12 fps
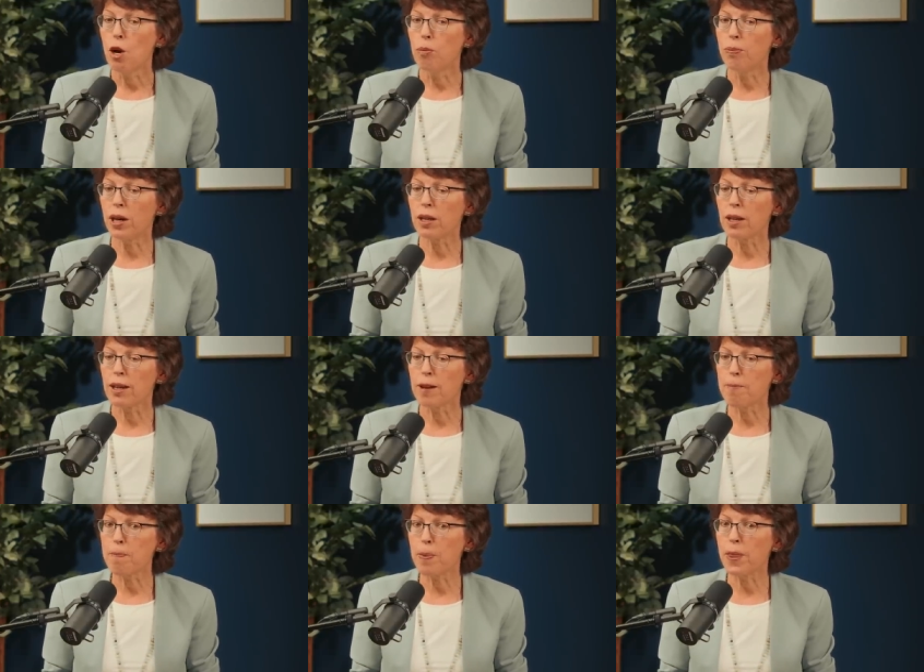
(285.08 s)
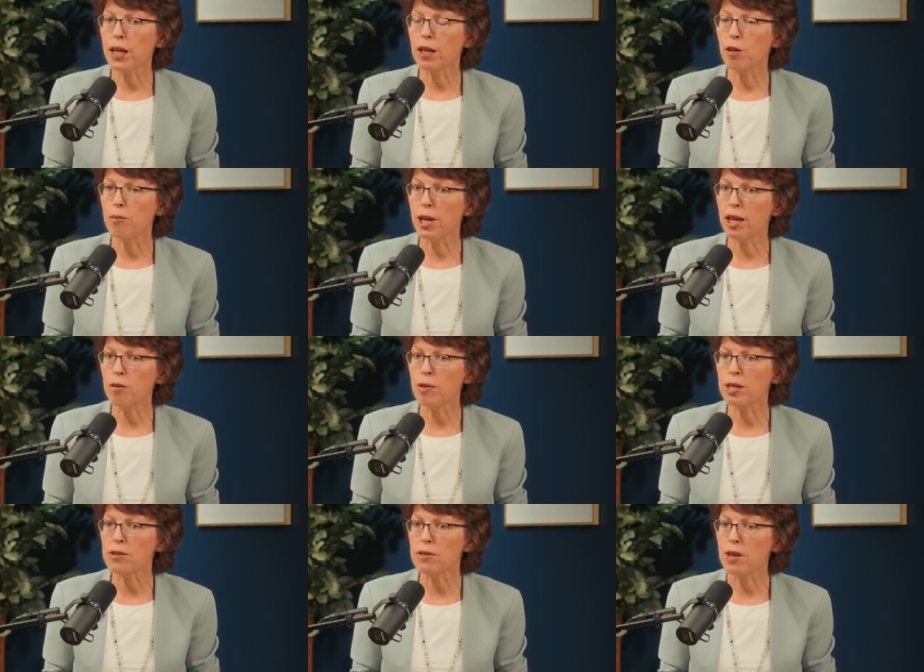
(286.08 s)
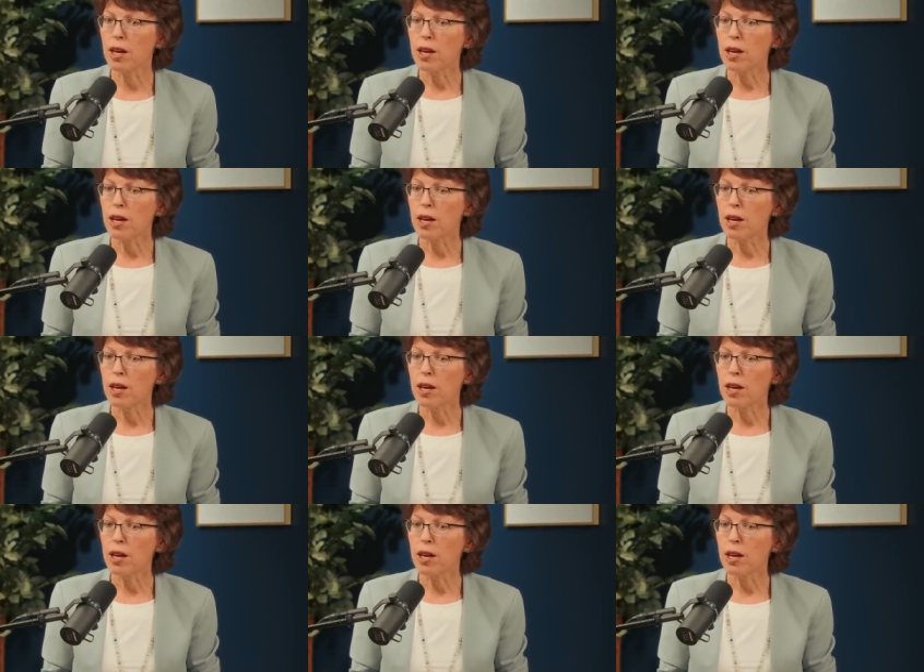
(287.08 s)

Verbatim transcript: But the commandments,